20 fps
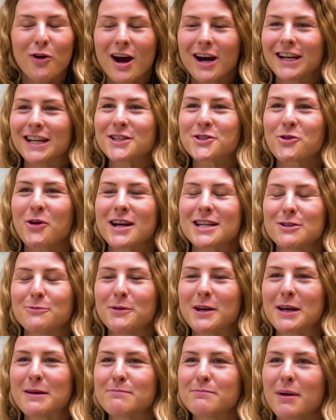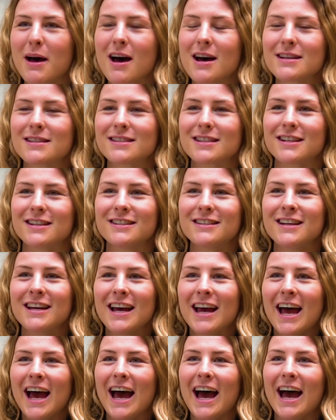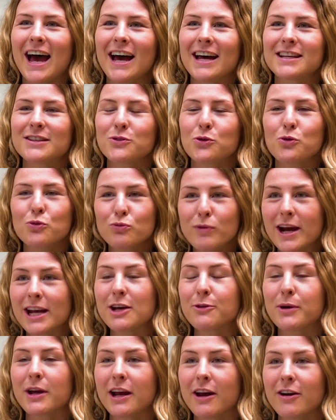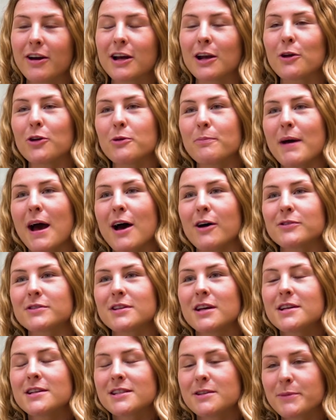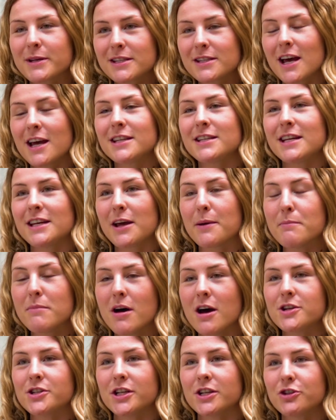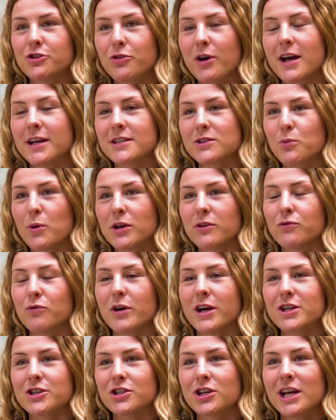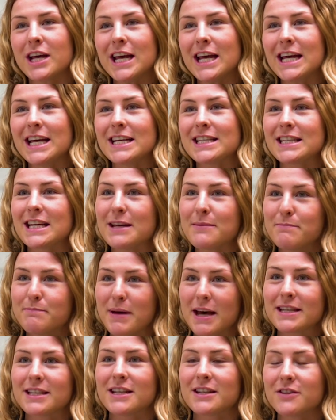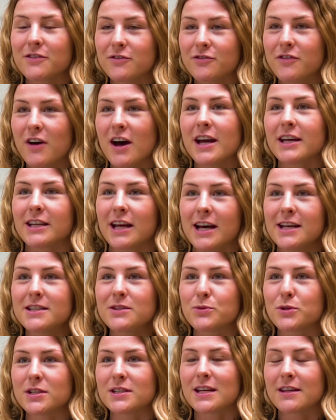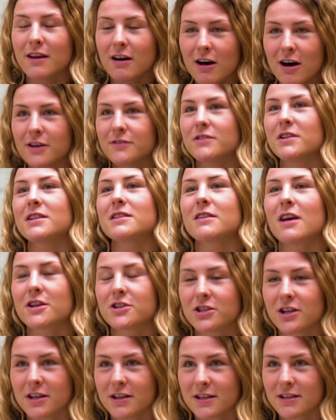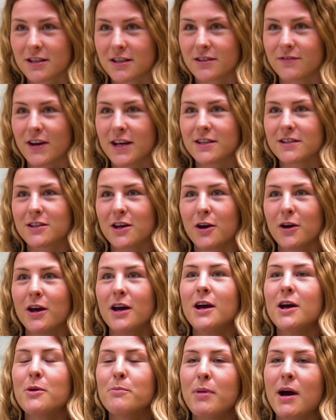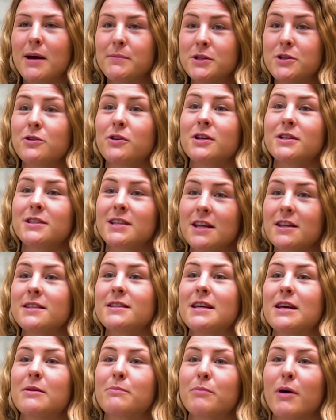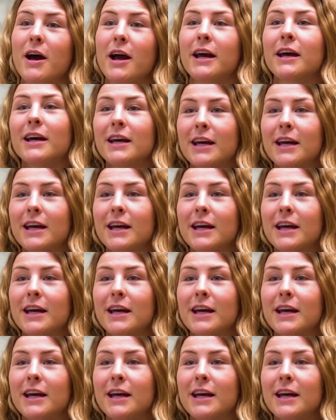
right, it's great to be in person, and already we're hearing a lot about some exciting emerging trends, one of which is embedded finance, which is at the heart of discussion at this year's event. So perhaps you could set the scene by